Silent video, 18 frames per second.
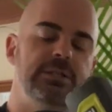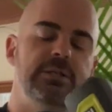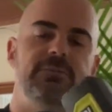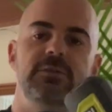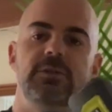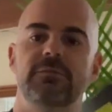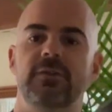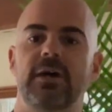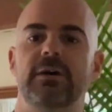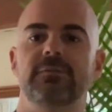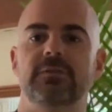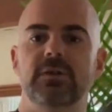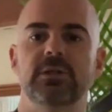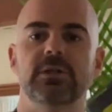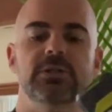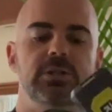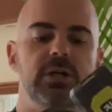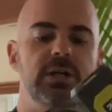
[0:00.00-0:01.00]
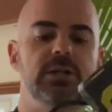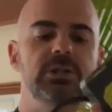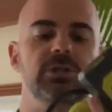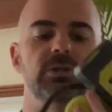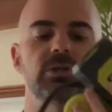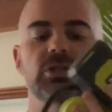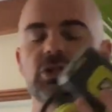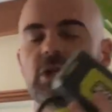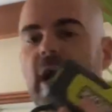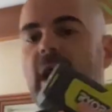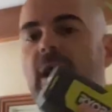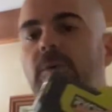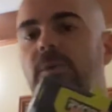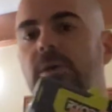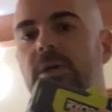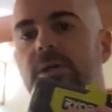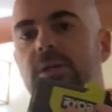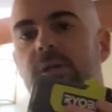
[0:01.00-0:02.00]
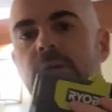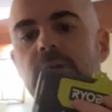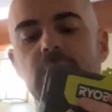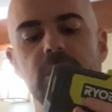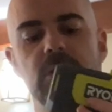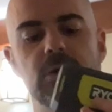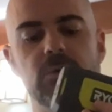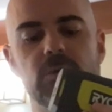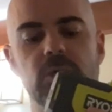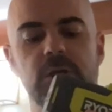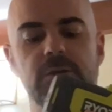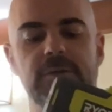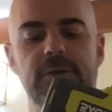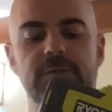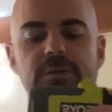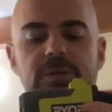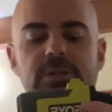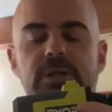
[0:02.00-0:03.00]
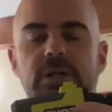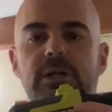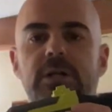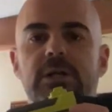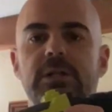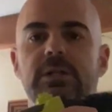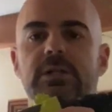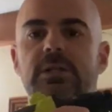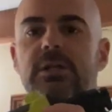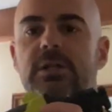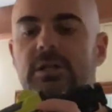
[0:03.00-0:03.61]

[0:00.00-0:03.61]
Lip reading: if you've ever done your shower, or you've ever done,